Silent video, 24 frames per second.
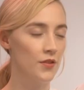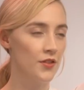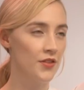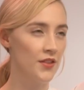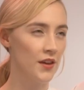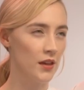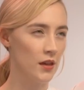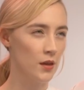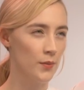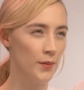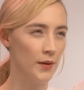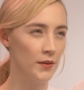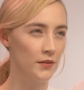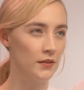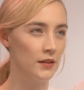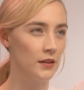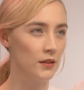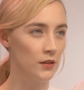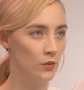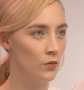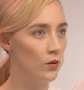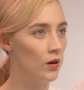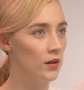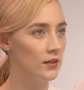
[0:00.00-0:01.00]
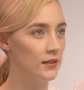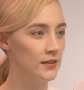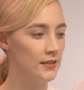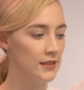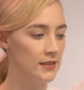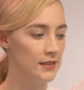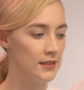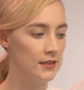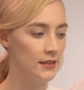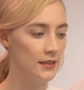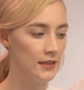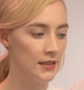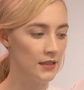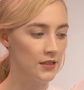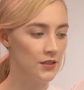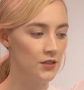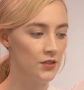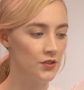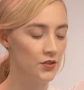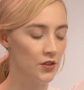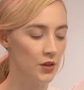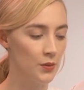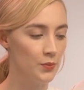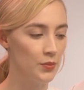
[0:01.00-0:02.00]
think about the inequalities in the
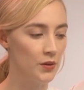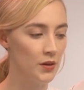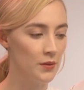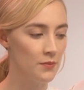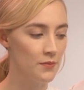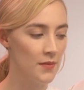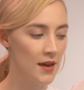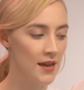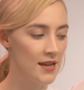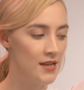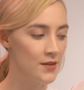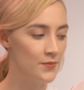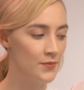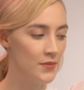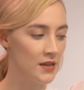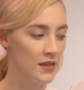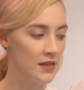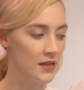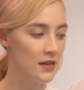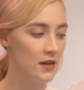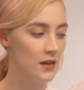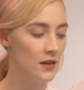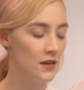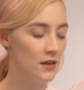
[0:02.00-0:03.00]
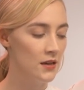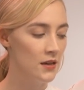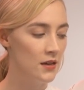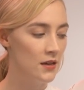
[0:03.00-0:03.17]
industry, but it made me